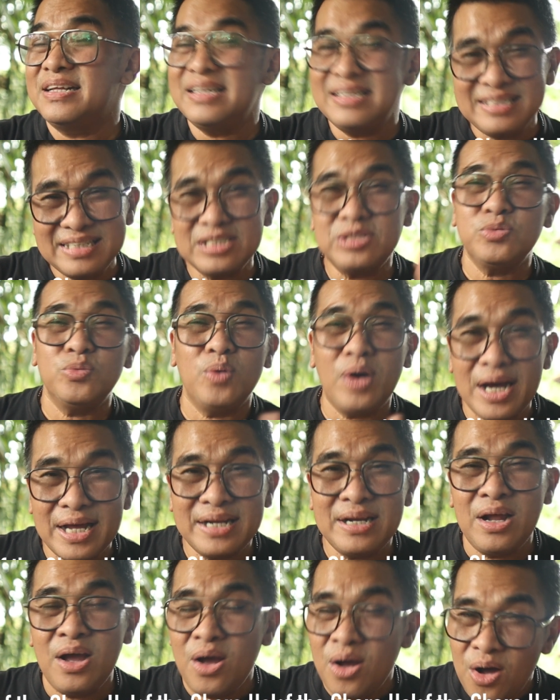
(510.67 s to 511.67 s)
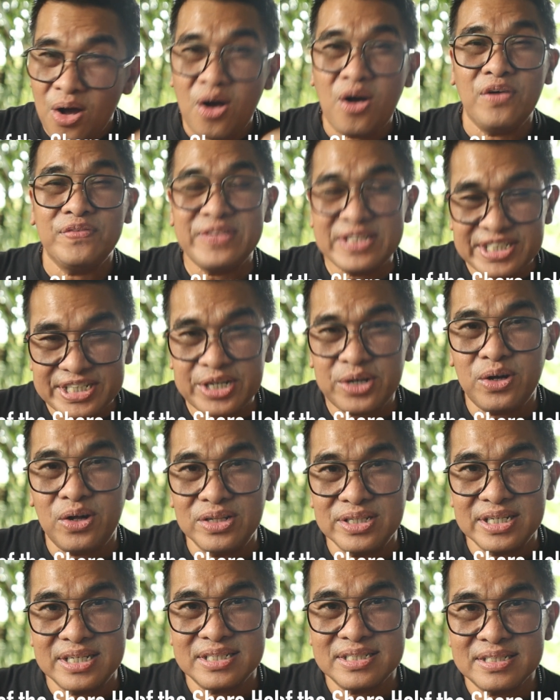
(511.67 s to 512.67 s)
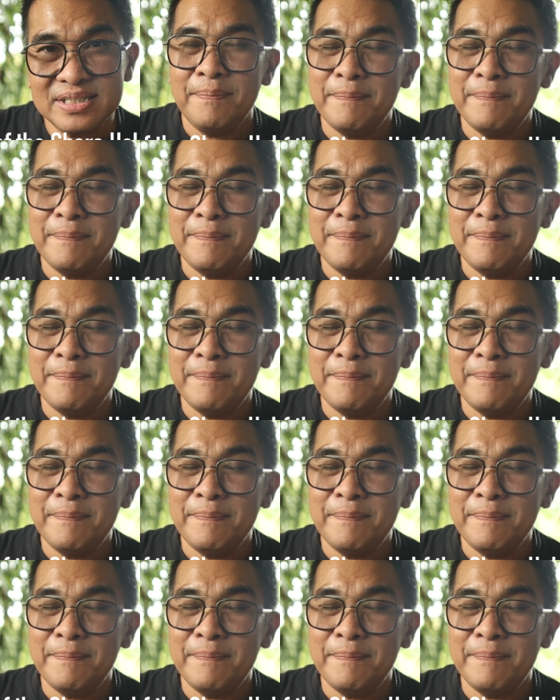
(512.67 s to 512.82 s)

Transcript: just one of the shareholders.